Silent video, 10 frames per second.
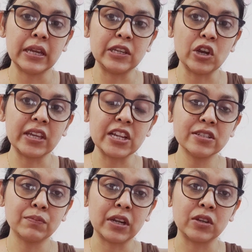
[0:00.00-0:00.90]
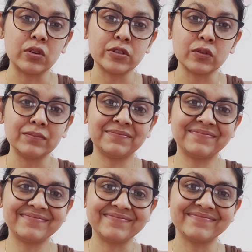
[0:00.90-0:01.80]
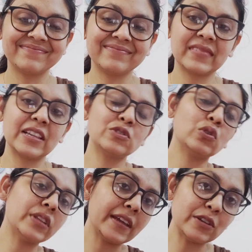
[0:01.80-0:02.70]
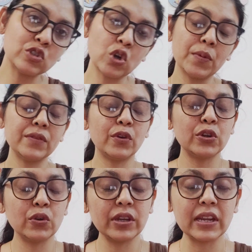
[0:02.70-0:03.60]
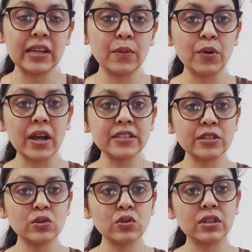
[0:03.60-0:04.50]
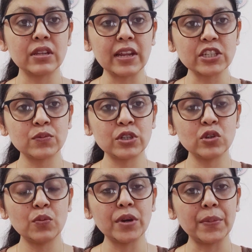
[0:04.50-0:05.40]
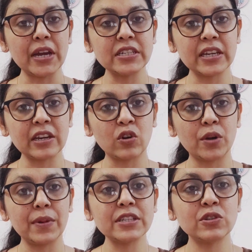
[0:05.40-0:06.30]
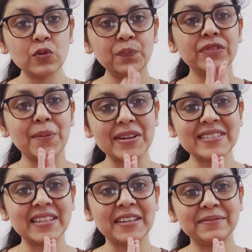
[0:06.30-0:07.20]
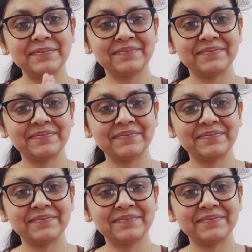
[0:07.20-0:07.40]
In your case, money also. So thank you so much for tuning in, Libra. I'll see you soon in the next video. Bye-bye, take care, God bless you. Namaste.